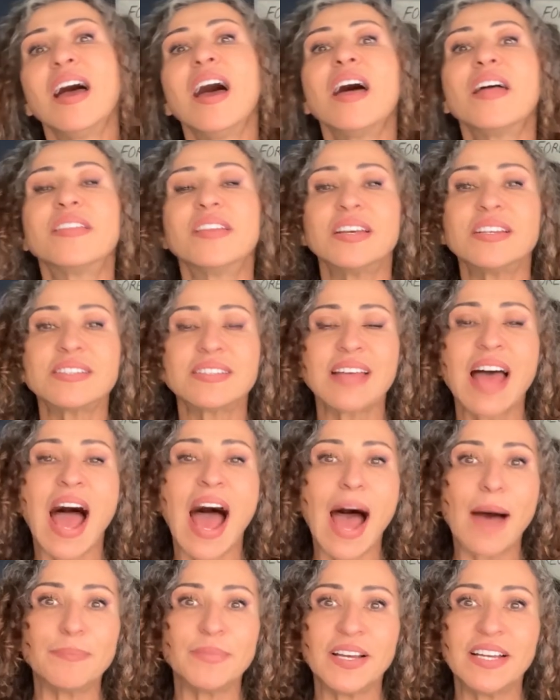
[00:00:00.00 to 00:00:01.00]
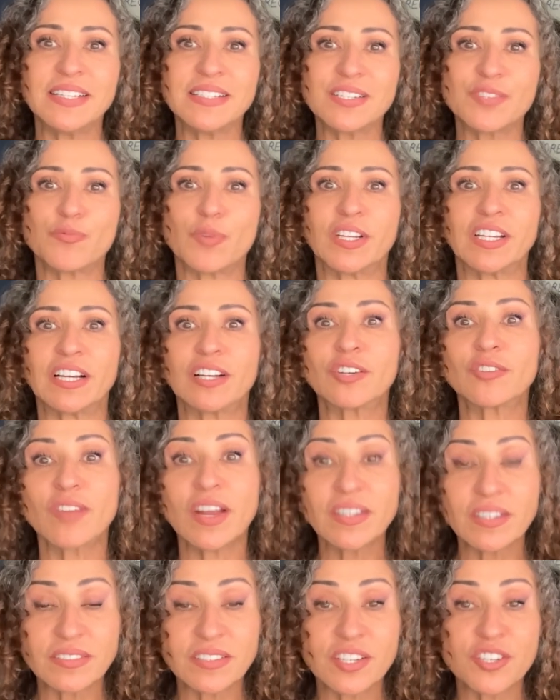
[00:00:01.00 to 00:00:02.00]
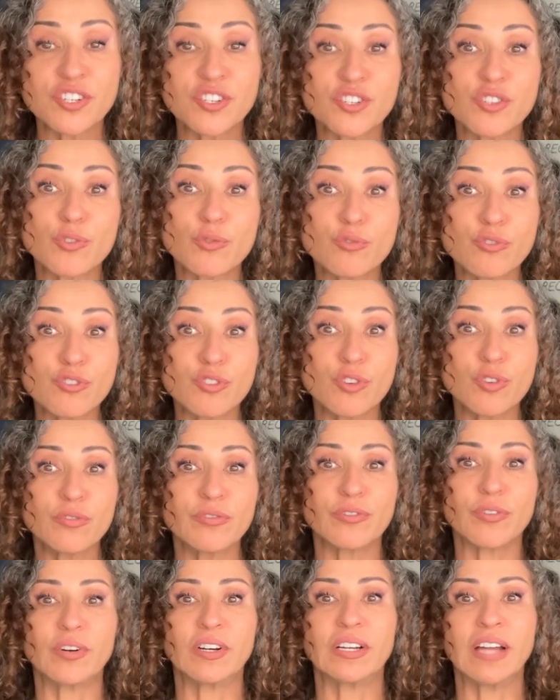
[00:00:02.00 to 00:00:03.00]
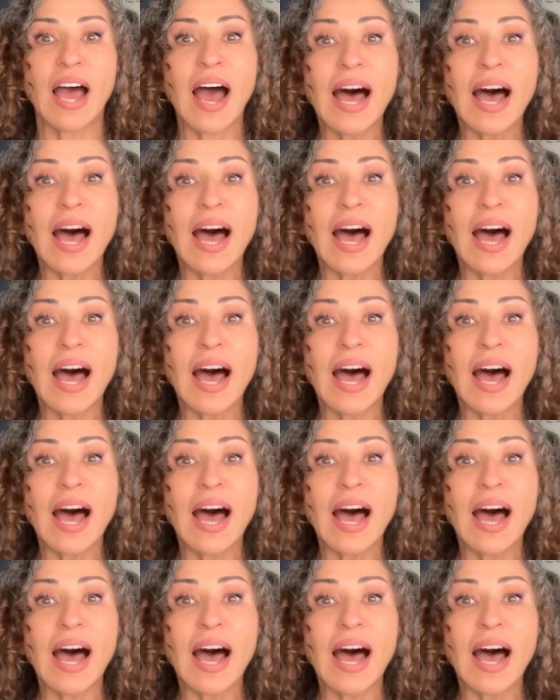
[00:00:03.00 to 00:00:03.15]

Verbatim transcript: This happens when a creditor sues you for an